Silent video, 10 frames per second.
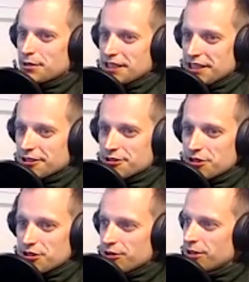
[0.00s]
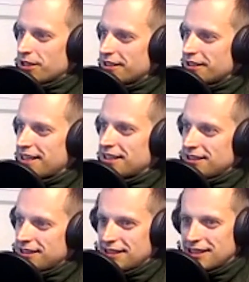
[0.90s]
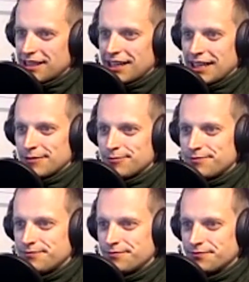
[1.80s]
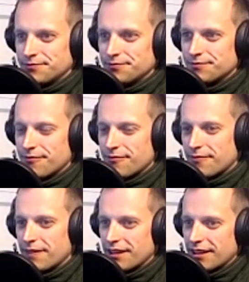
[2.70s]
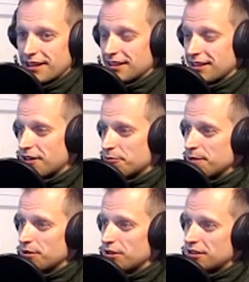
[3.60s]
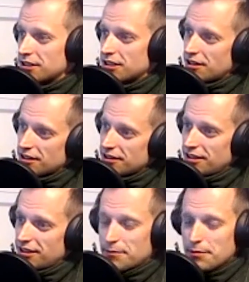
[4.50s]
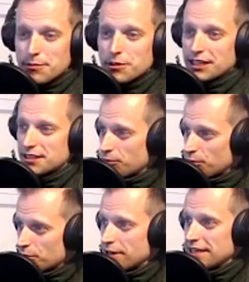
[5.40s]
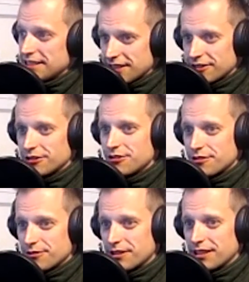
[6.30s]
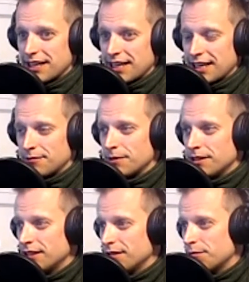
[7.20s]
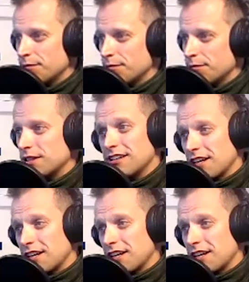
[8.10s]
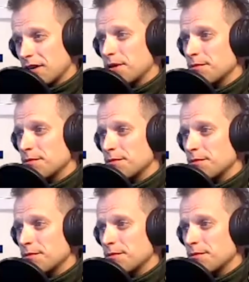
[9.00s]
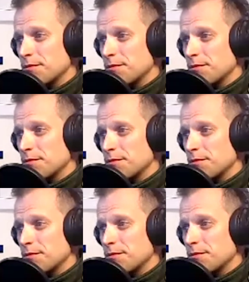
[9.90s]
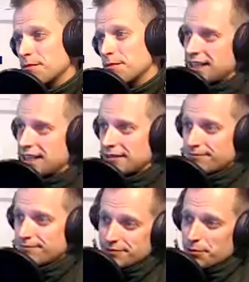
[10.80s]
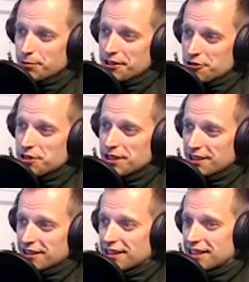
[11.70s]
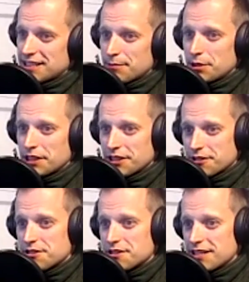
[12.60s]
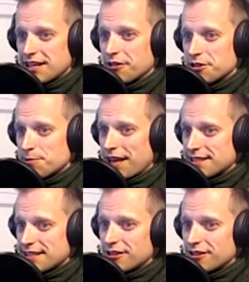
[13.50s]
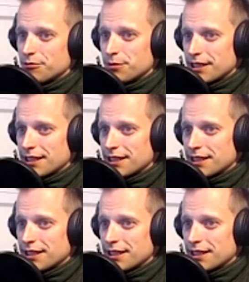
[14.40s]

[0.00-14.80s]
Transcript: of years too, Dan. Like a lot of people got some great deals, but then a lot of people didn't too. So it'll be interesting the next couple of years to see how this pans out. But